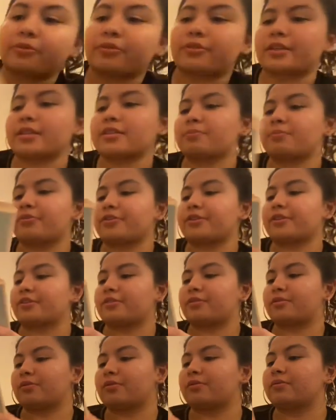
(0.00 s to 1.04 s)
That's pretty
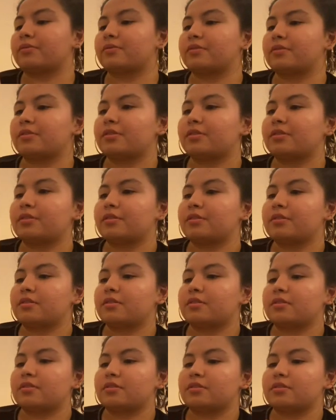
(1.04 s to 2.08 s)
cool.
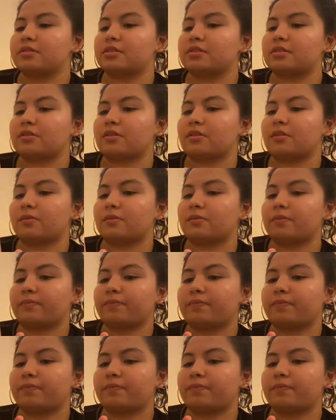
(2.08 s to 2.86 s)
So I'm